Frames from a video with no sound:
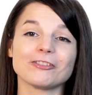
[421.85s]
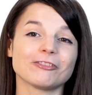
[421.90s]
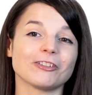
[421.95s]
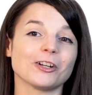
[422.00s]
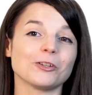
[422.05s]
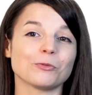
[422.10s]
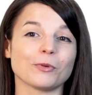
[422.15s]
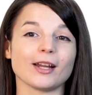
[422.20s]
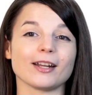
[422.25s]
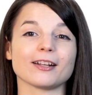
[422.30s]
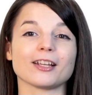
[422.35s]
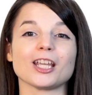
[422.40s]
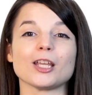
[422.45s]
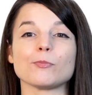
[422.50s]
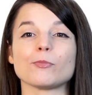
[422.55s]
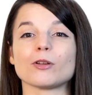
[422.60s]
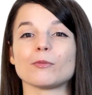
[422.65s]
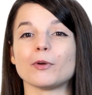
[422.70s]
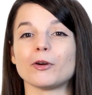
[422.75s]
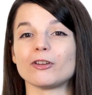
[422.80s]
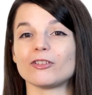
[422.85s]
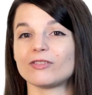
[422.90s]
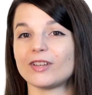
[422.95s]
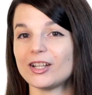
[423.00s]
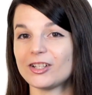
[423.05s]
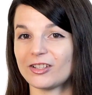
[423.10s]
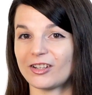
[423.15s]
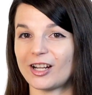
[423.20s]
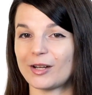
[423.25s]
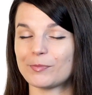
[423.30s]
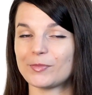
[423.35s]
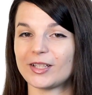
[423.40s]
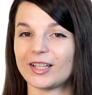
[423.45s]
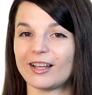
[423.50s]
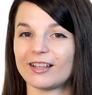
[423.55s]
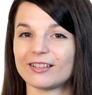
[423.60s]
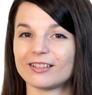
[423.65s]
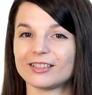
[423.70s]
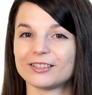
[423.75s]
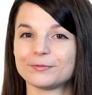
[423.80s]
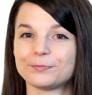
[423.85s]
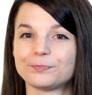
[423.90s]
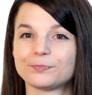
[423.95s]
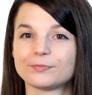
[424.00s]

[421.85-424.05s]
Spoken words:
a fun way to keep your motivation up together.